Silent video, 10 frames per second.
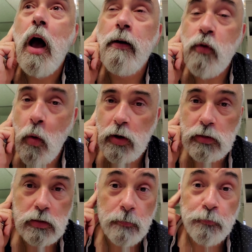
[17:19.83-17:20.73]
Of
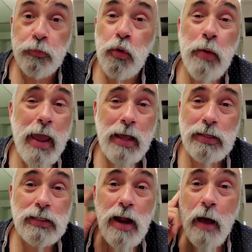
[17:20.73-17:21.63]
course, you
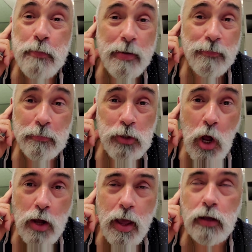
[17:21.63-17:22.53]
can't stop me from
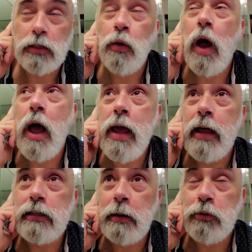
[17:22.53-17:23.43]
talking. So I
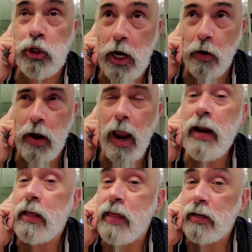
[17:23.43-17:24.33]
ended up sharing,
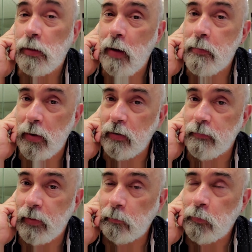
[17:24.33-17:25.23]
and I think to my
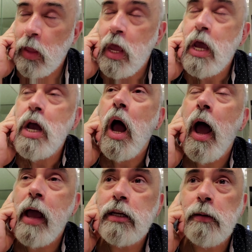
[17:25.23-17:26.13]
benefit,
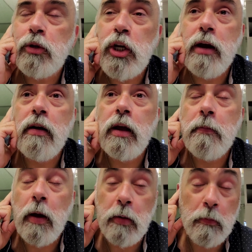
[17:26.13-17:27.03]
I ended up
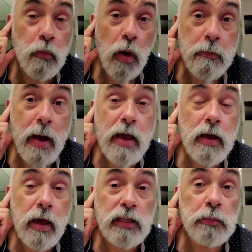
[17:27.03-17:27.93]
sharing what my
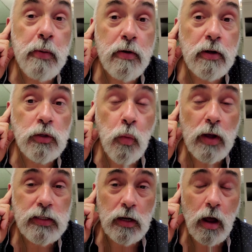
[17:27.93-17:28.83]
experience
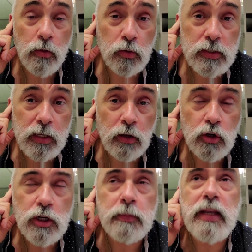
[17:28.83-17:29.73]
was at other
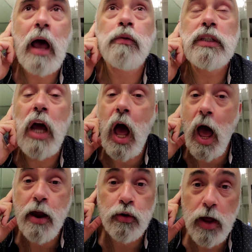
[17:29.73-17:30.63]
dealerships, how
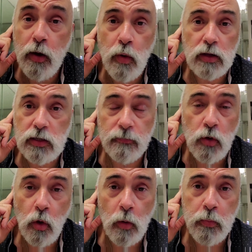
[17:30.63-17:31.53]
tired I was
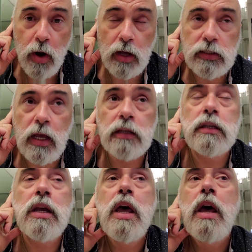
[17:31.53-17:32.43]
of the whole
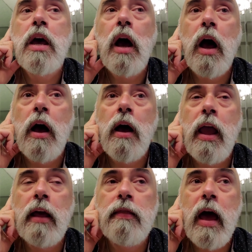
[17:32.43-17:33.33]
process,
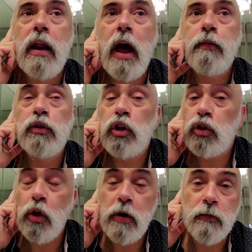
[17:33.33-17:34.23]
and that I was
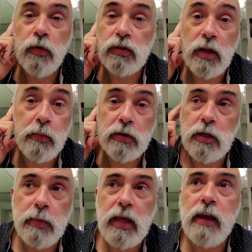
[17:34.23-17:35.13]
just looking for
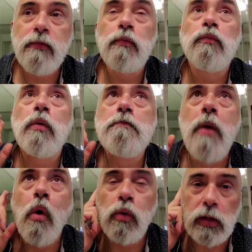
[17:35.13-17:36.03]
someone to be even
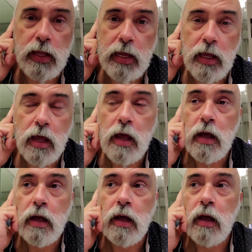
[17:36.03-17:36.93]
remotely
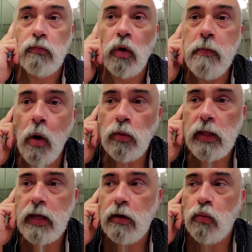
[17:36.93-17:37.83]

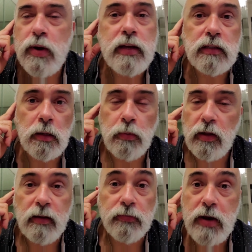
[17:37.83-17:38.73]

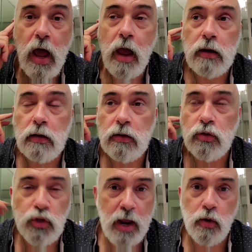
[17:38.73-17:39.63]
reasonable, if not
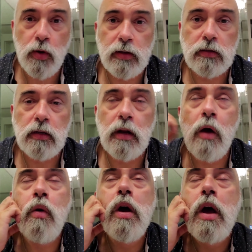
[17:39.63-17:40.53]
generous, you
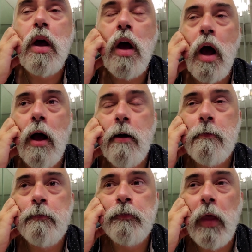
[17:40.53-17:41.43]
know.
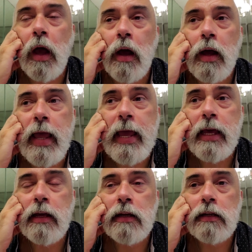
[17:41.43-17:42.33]

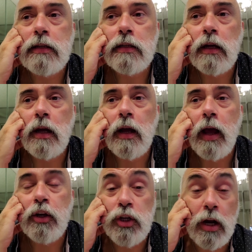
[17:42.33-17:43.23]
And
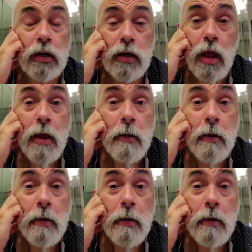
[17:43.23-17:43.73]
I shared